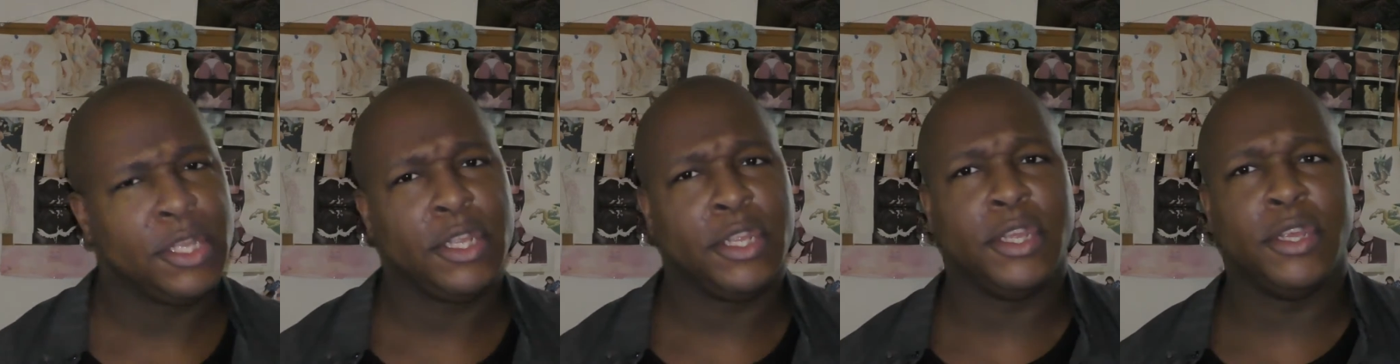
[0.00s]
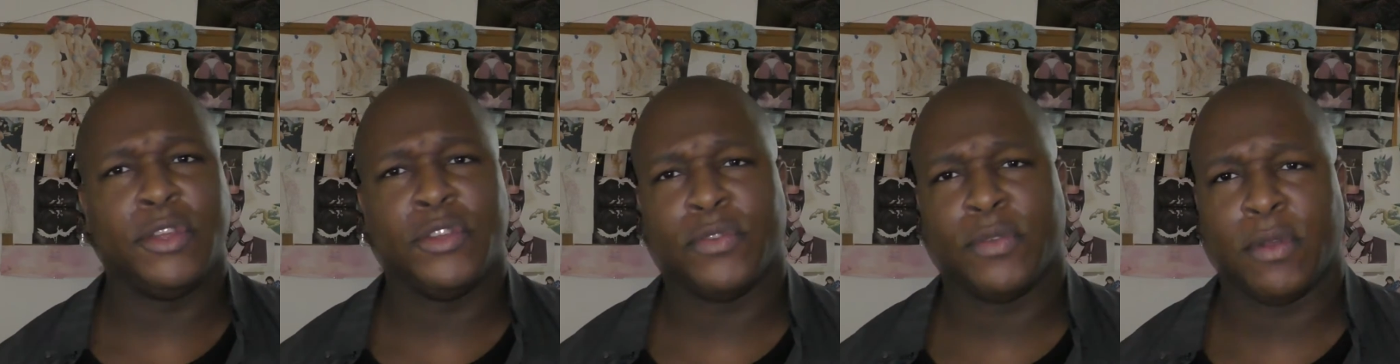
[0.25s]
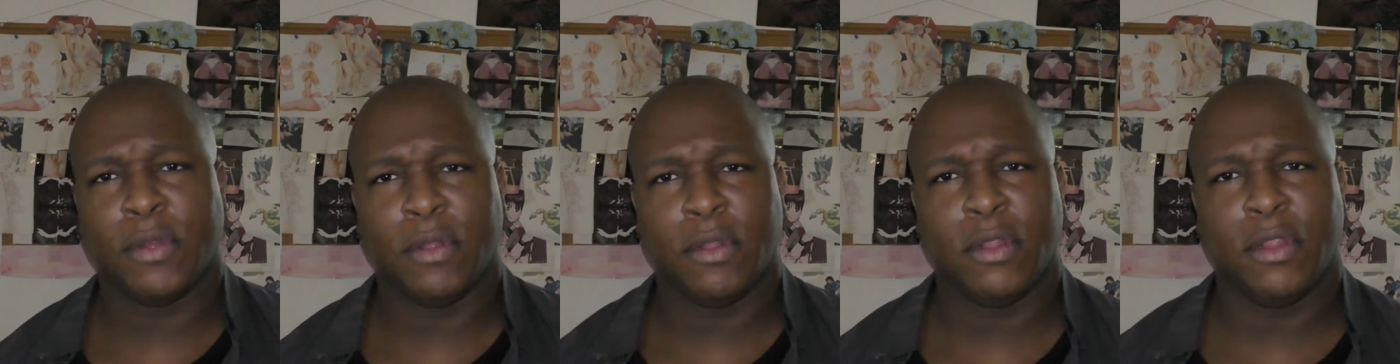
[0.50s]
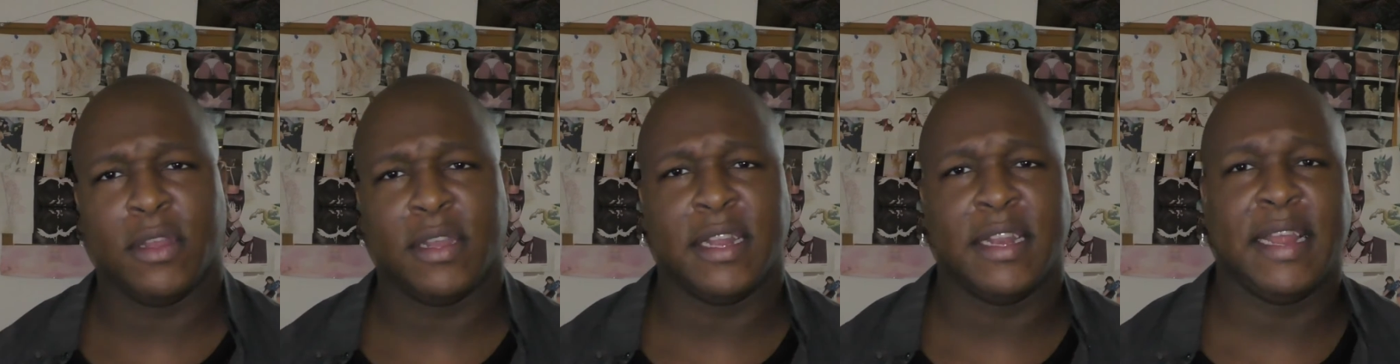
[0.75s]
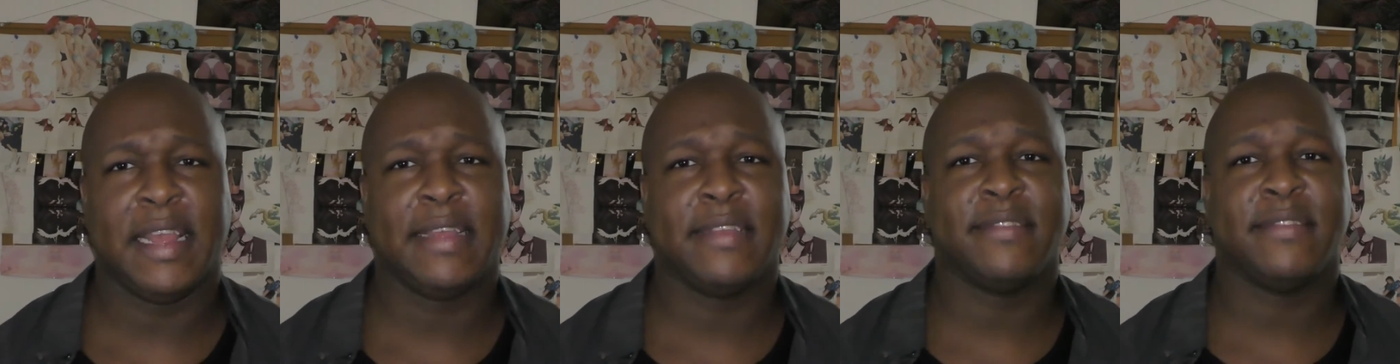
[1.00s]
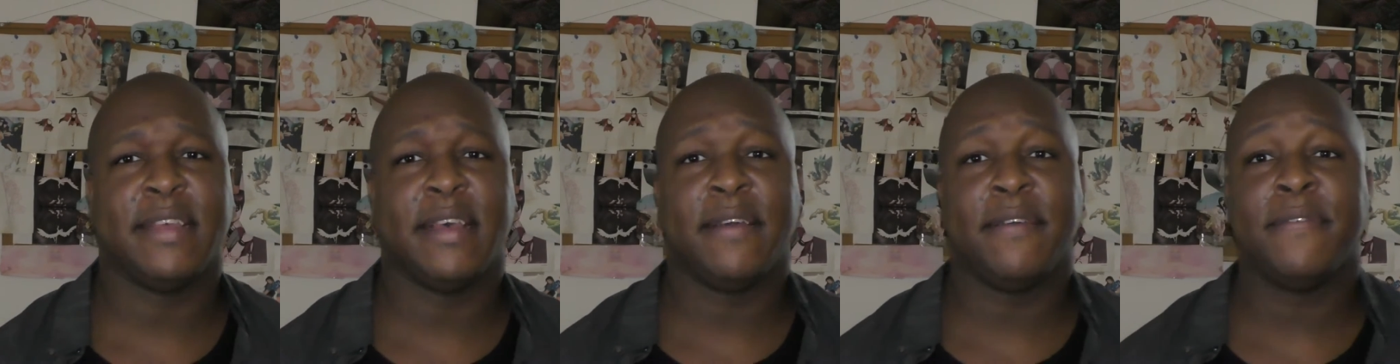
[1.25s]
usual look-alike
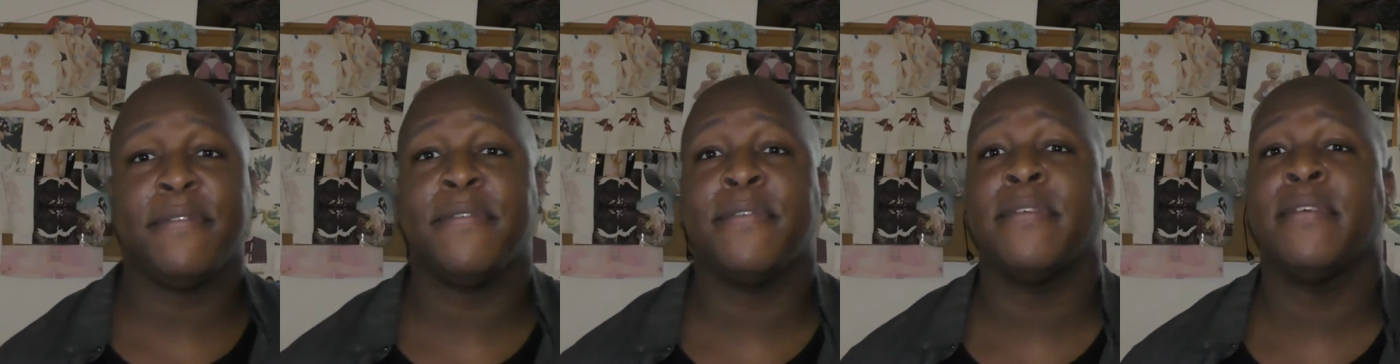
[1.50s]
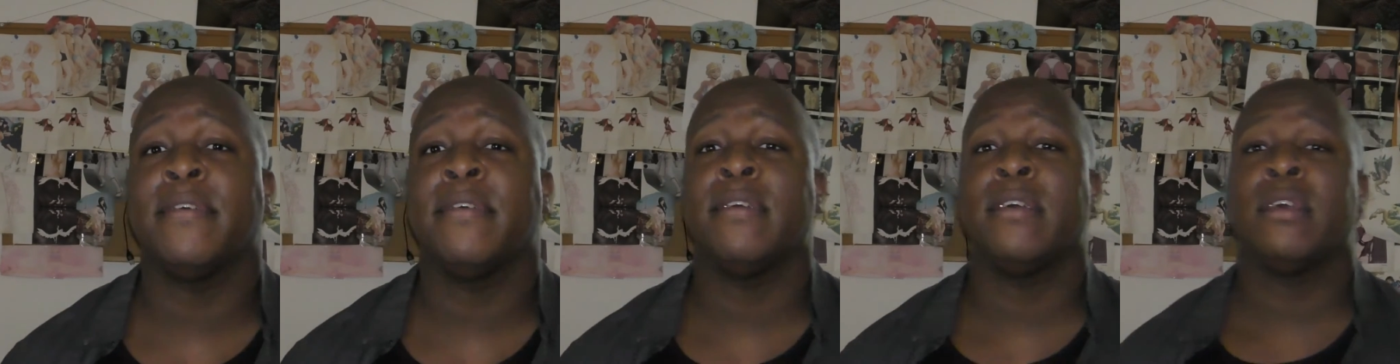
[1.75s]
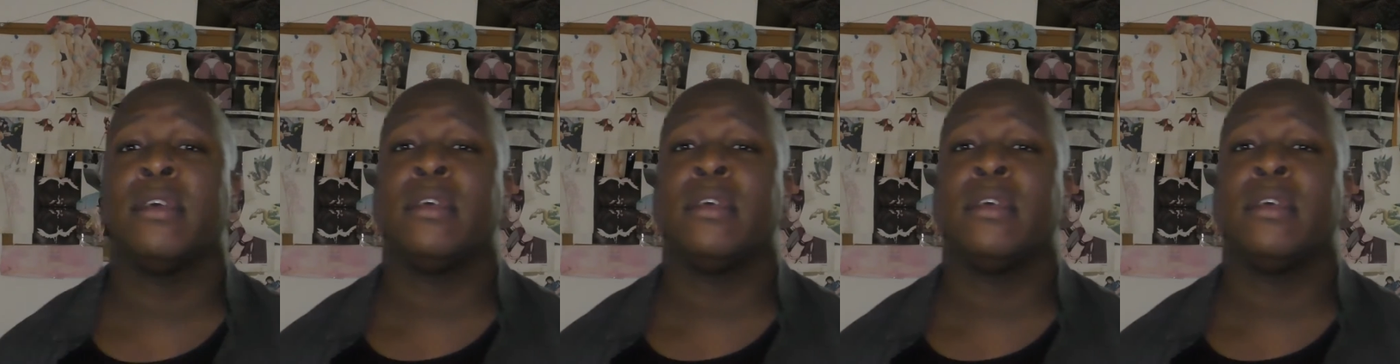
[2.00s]
self.